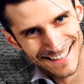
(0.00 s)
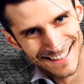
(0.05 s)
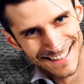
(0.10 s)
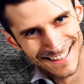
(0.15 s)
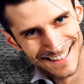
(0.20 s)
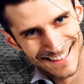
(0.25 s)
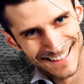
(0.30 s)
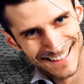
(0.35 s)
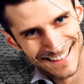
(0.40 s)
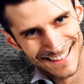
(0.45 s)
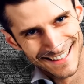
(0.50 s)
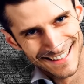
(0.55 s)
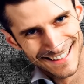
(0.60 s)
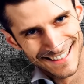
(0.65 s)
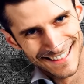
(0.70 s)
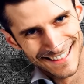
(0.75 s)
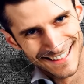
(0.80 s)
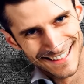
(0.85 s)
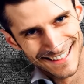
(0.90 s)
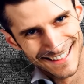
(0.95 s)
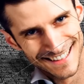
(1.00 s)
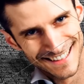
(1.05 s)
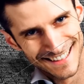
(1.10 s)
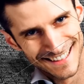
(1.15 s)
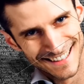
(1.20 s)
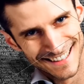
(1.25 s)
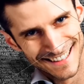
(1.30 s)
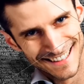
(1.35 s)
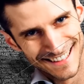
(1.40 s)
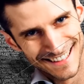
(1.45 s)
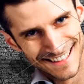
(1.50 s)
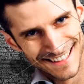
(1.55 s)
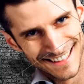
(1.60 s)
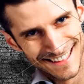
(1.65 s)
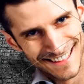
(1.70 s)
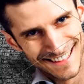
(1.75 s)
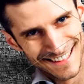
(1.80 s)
Nothing is said.